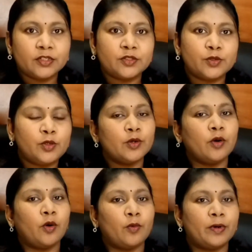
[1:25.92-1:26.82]
to look
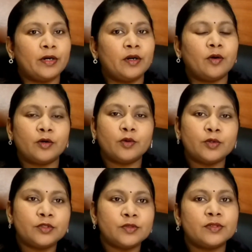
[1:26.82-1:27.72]
over or
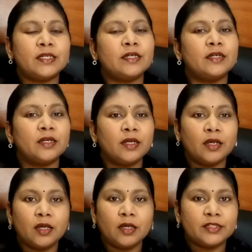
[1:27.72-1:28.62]
go through the
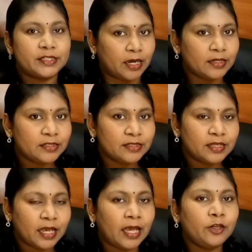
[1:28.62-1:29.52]
charts,
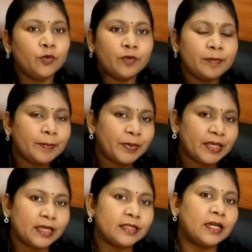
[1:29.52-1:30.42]
and you will be
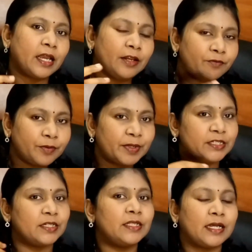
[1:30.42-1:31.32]
picking the
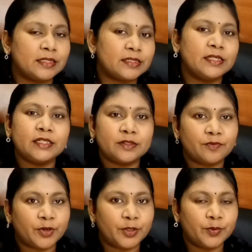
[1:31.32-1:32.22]
information that is needed
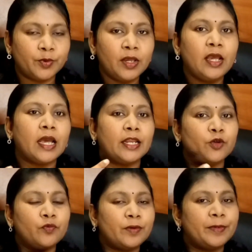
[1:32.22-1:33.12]
for you and you
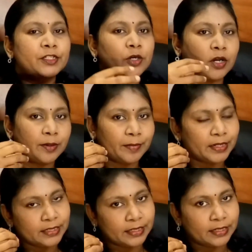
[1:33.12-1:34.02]
will be
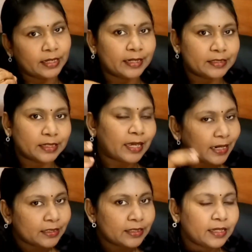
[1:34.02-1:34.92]
documenting it
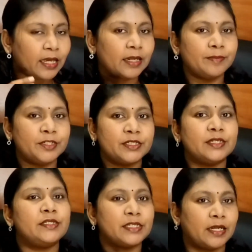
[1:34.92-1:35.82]
in the
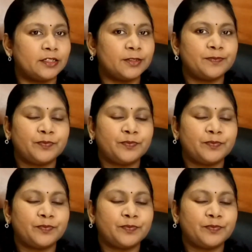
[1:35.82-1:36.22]
admission chart.